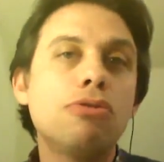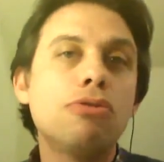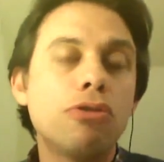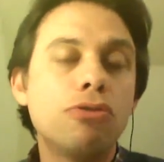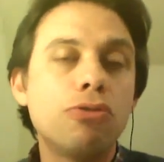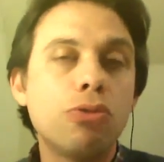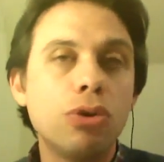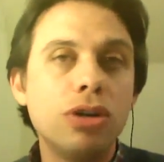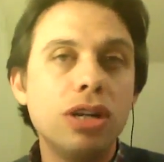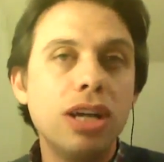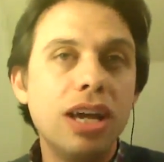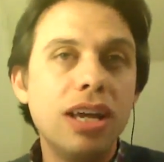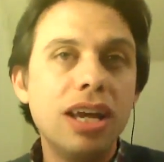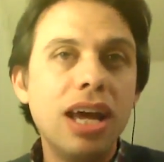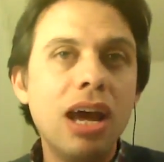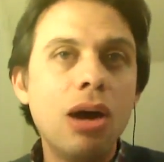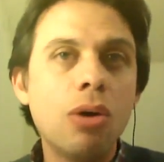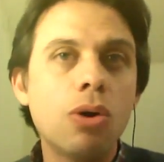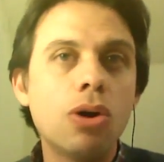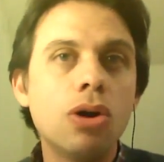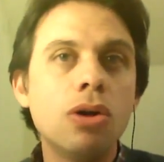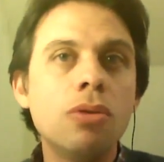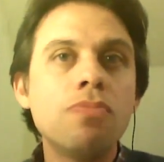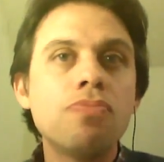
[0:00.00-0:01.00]
for forty-eight
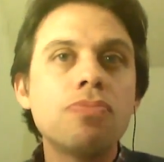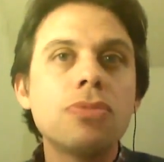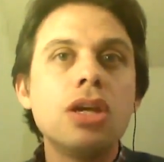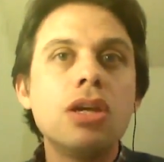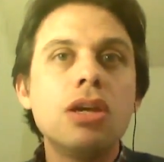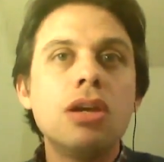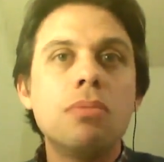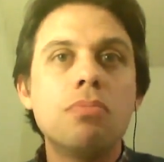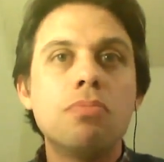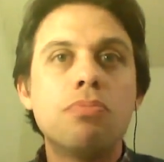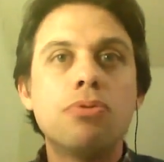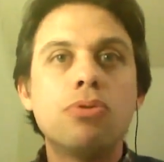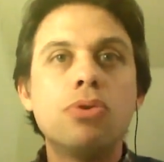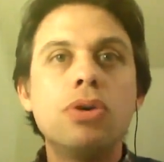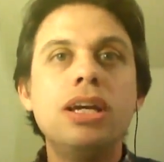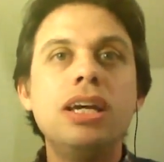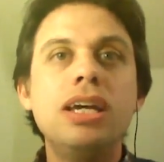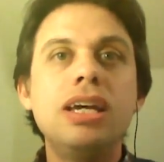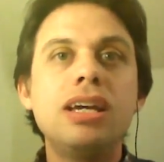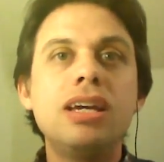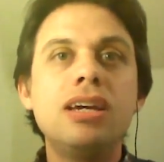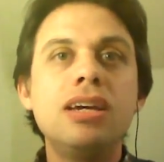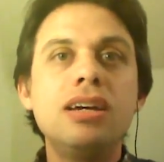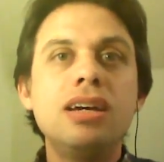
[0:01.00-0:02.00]
hour
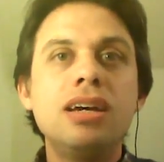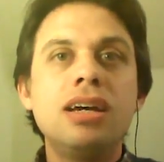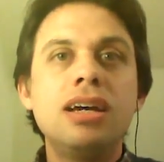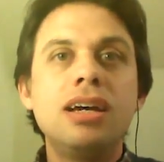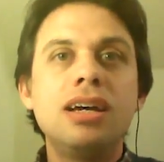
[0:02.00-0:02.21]
bring